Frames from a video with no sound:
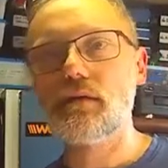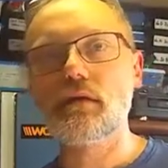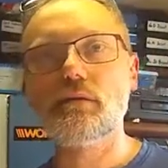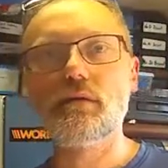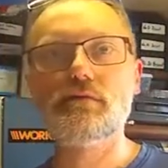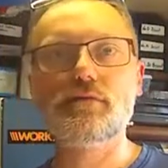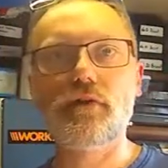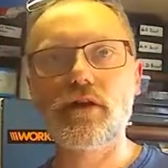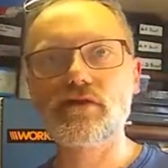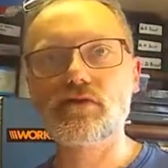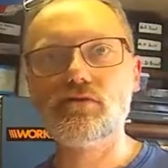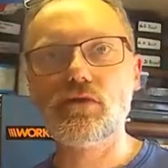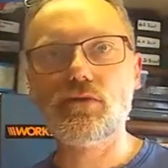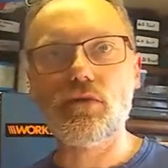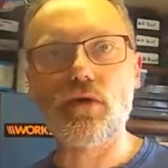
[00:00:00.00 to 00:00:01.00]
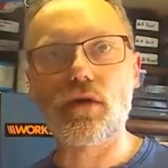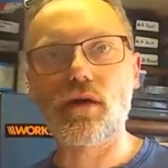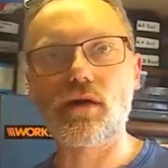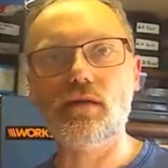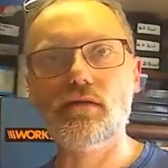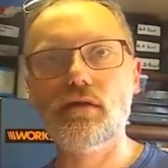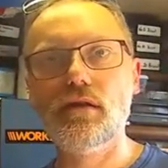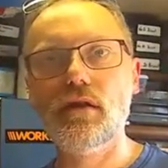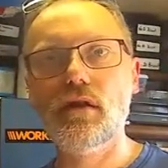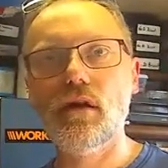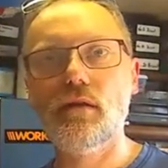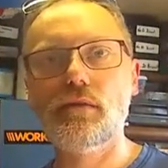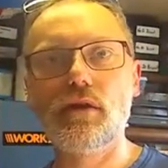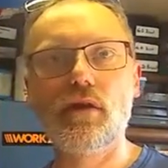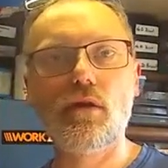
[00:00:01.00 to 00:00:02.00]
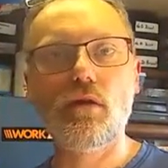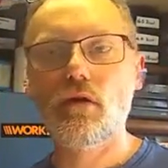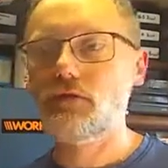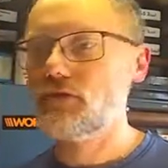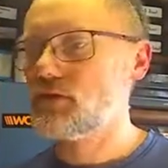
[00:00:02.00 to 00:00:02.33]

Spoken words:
going to be a professional woodworker. I'm going to go off,